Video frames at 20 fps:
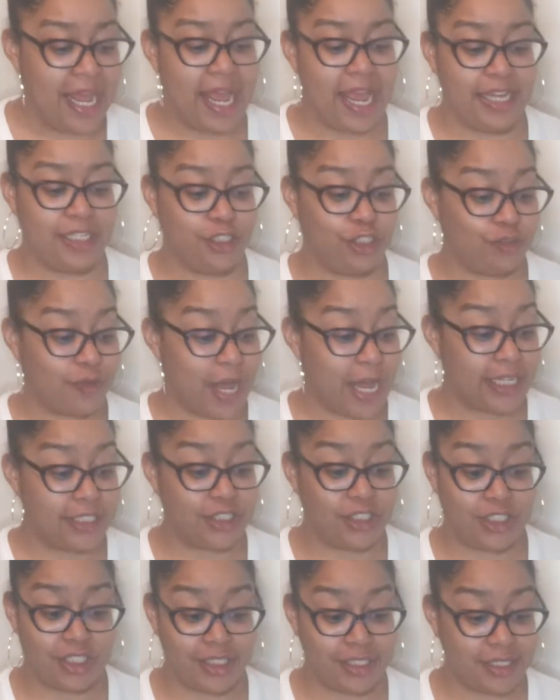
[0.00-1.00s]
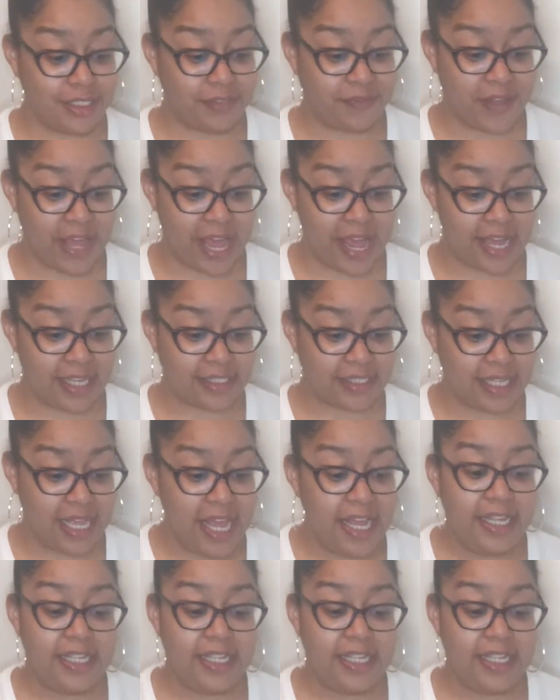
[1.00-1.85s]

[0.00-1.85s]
and dries just as fast,